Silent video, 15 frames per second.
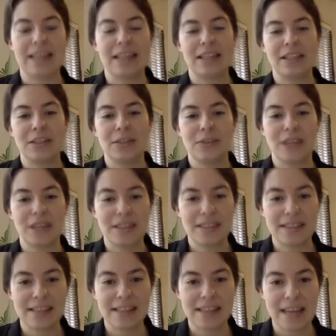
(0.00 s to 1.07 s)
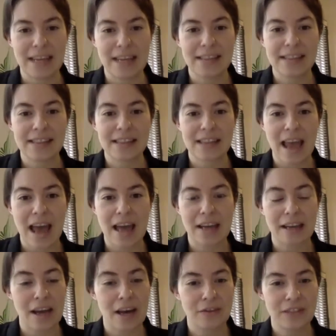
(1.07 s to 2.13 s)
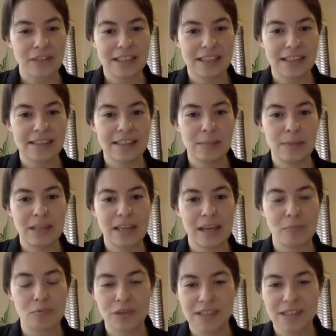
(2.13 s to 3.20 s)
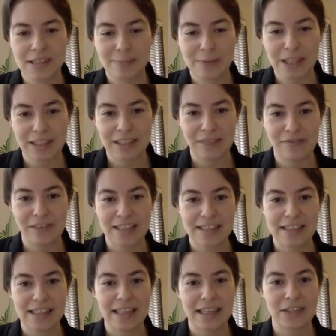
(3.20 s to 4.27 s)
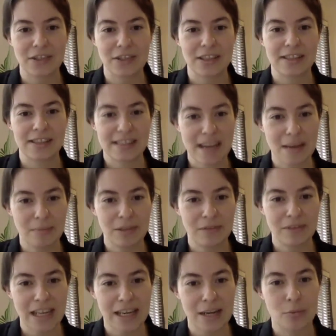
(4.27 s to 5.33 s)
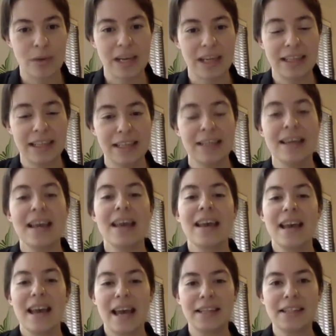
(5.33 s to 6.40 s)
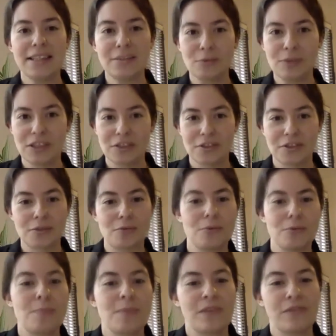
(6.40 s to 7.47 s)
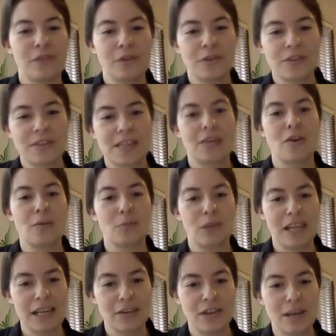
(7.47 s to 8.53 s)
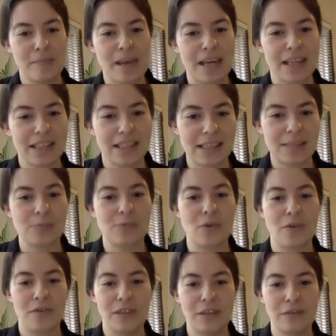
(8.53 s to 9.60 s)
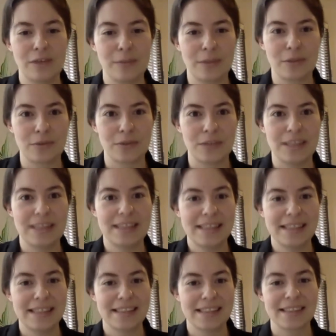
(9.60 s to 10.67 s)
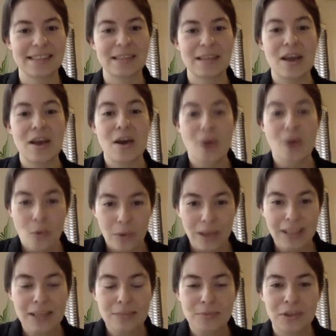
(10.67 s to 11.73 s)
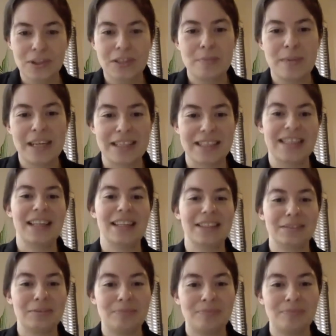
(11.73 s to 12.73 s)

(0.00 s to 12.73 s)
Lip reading: and the United States. And after this, he became principal investigator at the ZEM in Vienna, where he and his research group are focusing on molecular mechanism of inflammatory diseases. Welcome, Dr. Bergthaler.